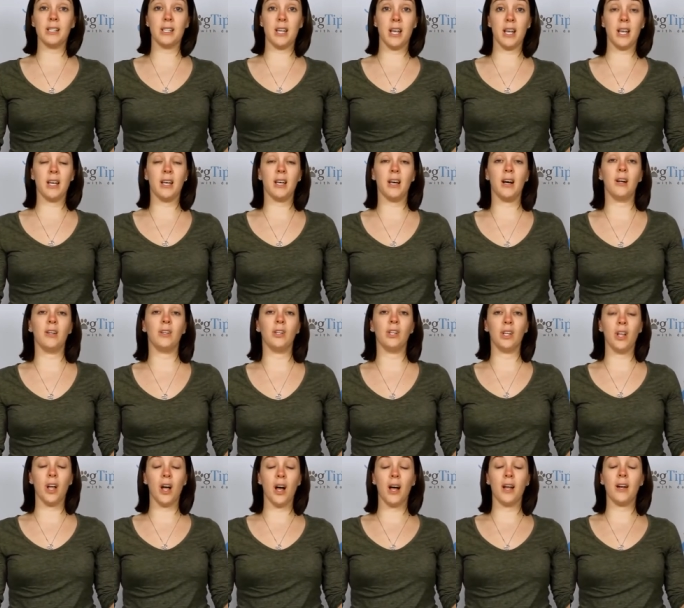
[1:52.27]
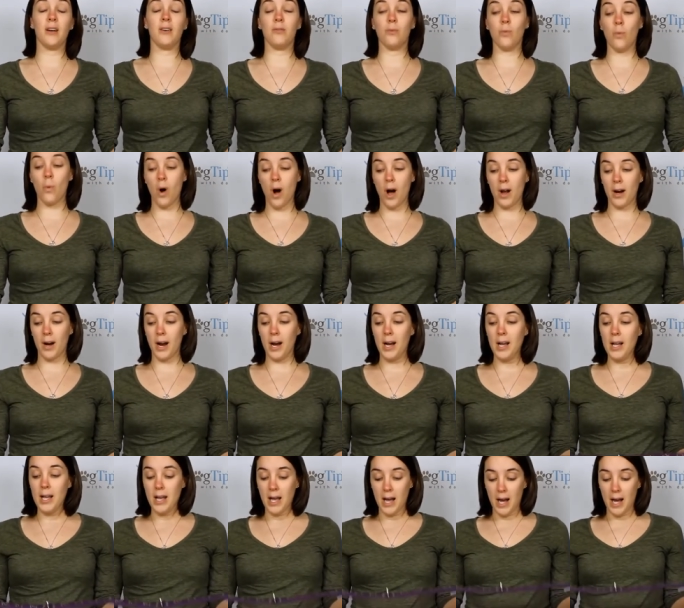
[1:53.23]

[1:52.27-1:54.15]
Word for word: to take a lot of water.